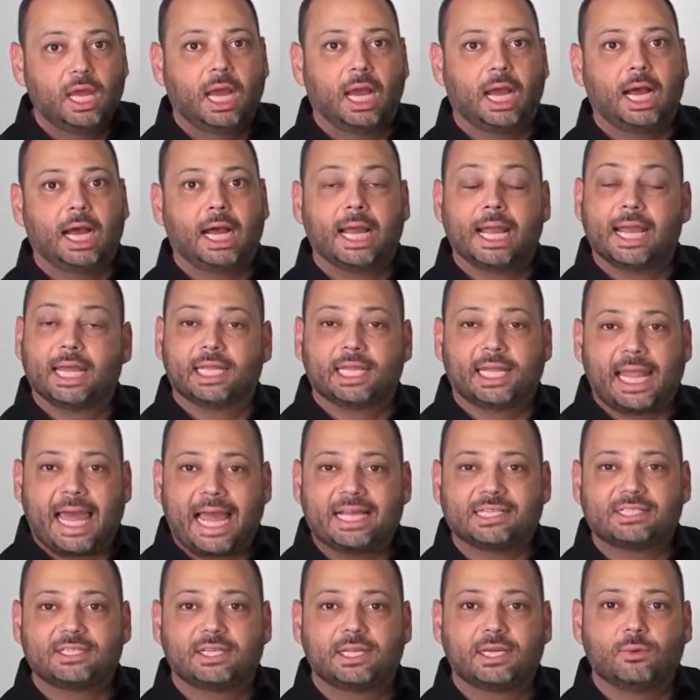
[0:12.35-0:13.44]
And
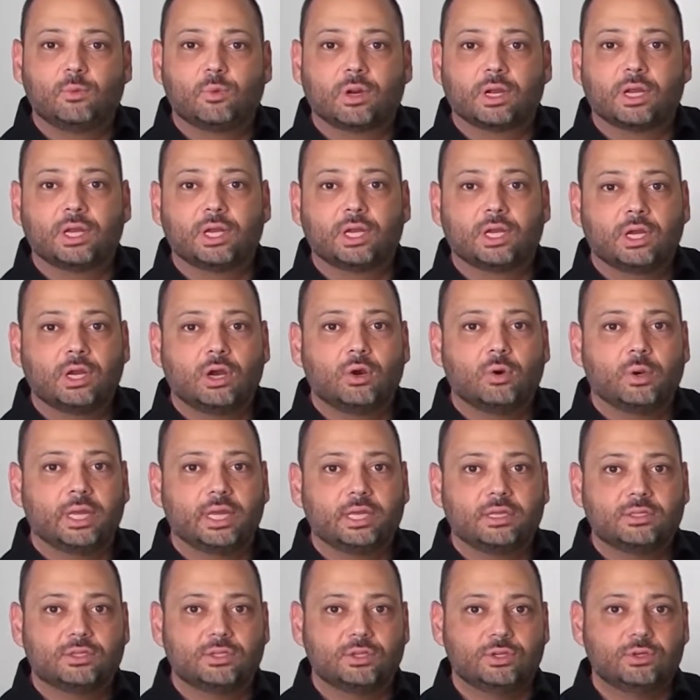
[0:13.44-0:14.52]
lastly, we're going to go
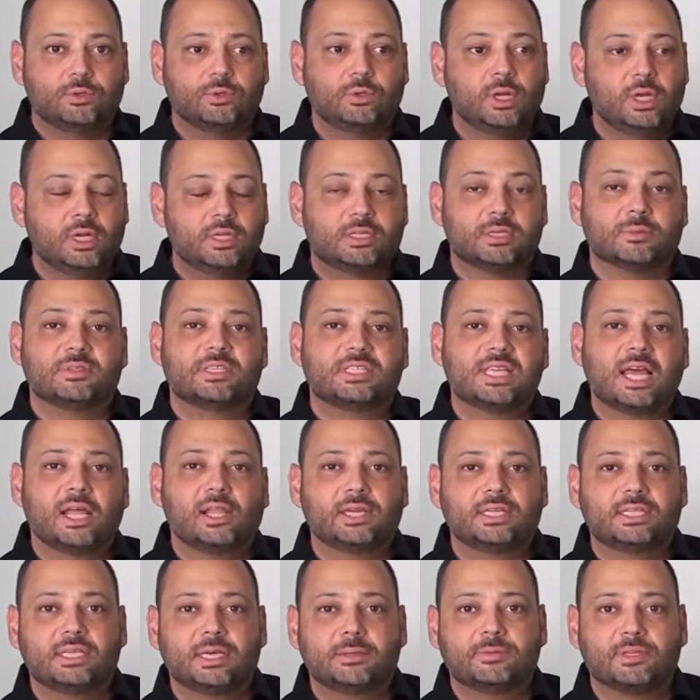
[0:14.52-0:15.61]
into some
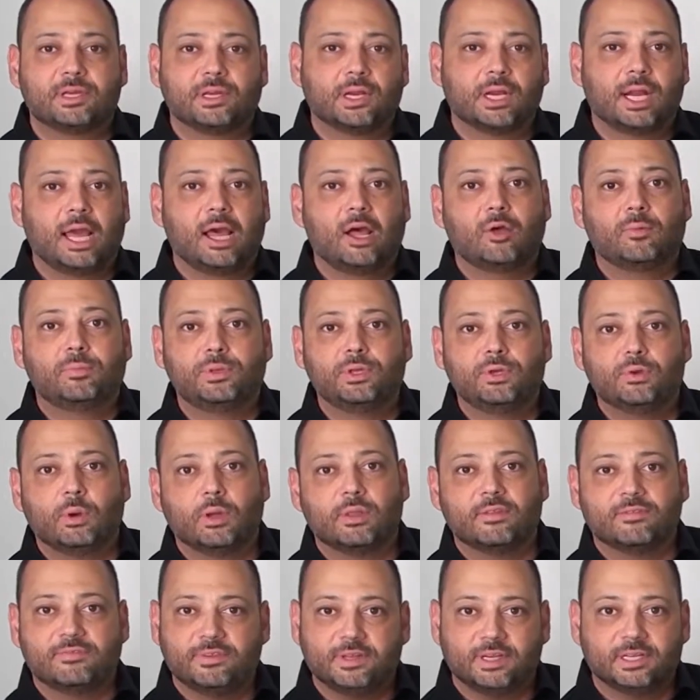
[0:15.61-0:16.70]
selling tips that are going to help you
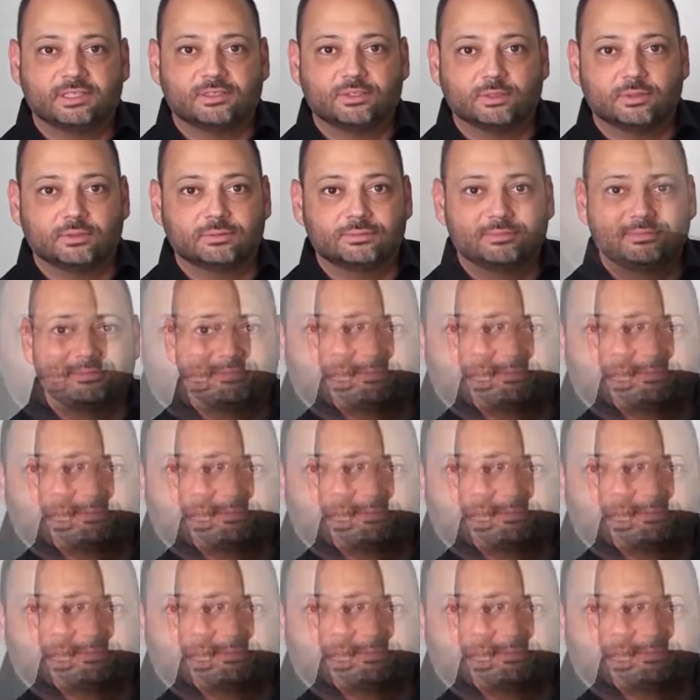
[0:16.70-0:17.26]
on the fitting stool.